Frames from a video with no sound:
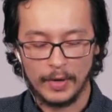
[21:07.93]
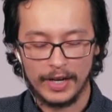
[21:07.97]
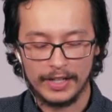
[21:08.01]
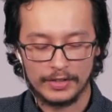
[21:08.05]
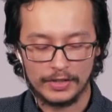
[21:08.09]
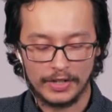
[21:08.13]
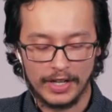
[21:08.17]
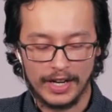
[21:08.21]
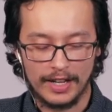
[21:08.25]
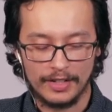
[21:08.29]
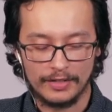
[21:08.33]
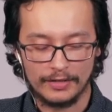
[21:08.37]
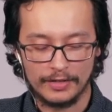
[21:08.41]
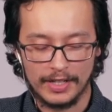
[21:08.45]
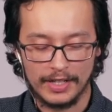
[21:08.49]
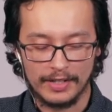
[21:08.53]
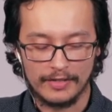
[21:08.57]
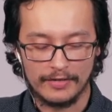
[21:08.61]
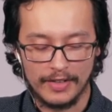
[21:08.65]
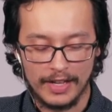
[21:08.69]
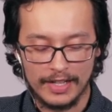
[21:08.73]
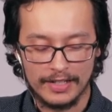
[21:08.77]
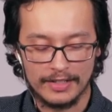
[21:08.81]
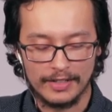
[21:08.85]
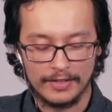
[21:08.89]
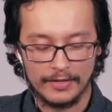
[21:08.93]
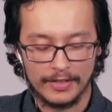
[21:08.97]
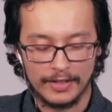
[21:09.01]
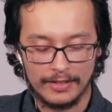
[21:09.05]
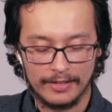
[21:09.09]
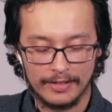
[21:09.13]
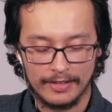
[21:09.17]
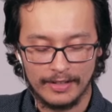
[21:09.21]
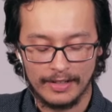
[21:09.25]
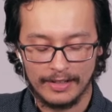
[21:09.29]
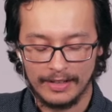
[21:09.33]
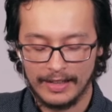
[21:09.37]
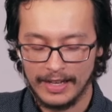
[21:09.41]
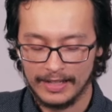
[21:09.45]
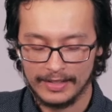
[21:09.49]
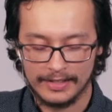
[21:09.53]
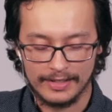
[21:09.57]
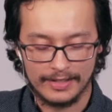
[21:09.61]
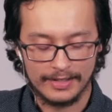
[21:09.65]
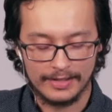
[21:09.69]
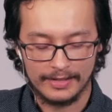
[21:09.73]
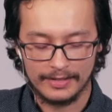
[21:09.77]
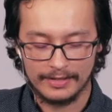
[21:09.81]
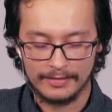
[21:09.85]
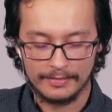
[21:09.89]
So why try and reinvent it?
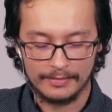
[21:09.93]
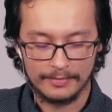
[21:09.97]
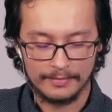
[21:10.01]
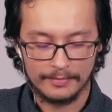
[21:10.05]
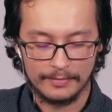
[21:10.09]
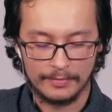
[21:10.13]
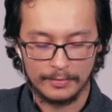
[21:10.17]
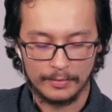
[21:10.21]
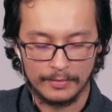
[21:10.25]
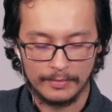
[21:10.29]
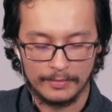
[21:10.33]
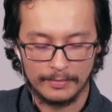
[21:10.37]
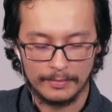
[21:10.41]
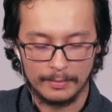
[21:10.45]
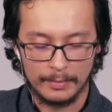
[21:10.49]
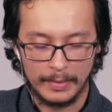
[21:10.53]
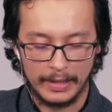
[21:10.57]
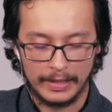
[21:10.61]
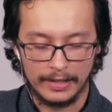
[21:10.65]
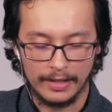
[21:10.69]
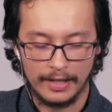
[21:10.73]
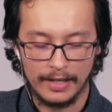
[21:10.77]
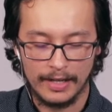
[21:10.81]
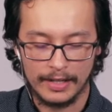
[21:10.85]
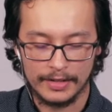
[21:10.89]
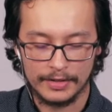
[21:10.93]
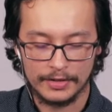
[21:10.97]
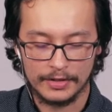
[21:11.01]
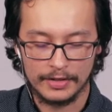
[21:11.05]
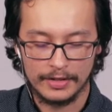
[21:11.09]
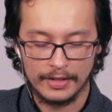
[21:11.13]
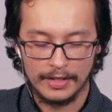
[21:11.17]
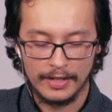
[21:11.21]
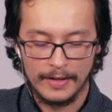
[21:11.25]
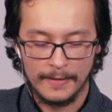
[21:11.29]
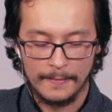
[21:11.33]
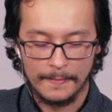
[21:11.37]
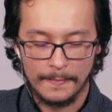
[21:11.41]
That's my gosh.